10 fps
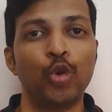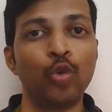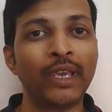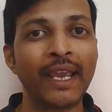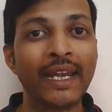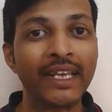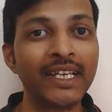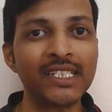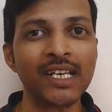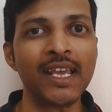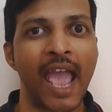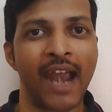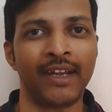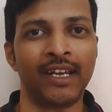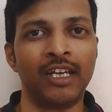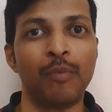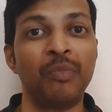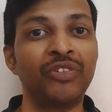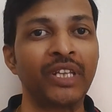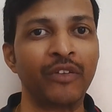You can easily handle
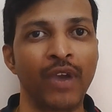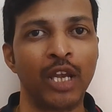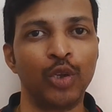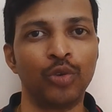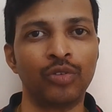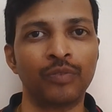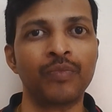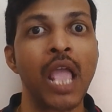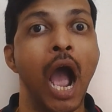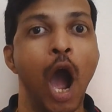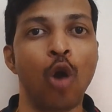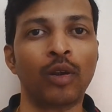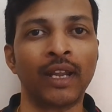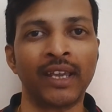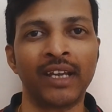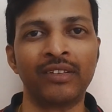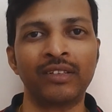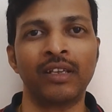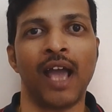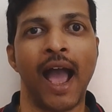missing values,
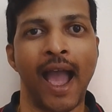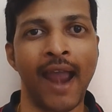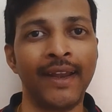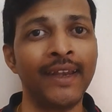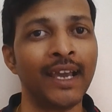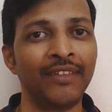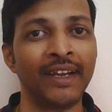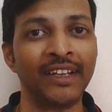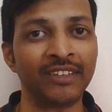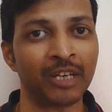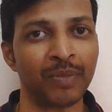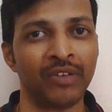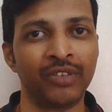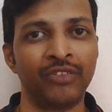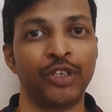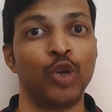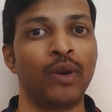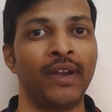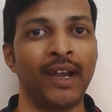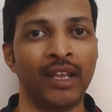outliers, and any other discrepancies in
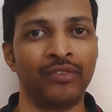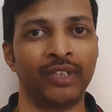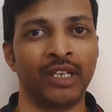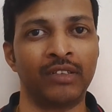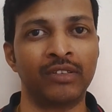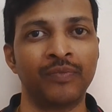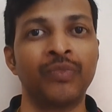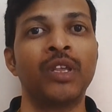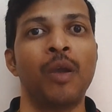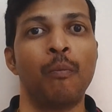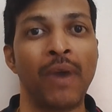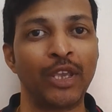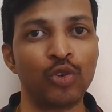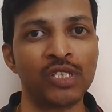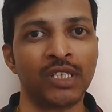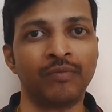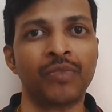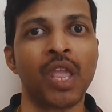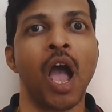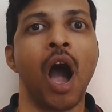your data sets by using
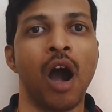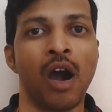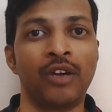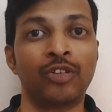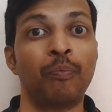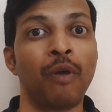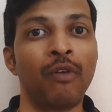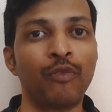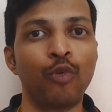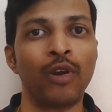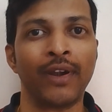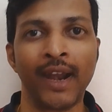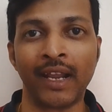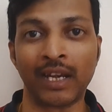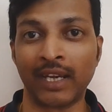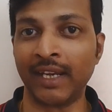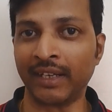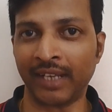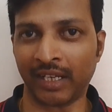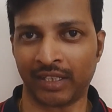R's powerful data
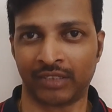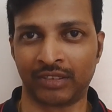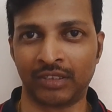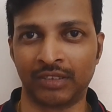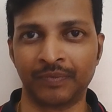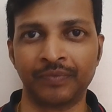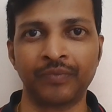cleaning techniques.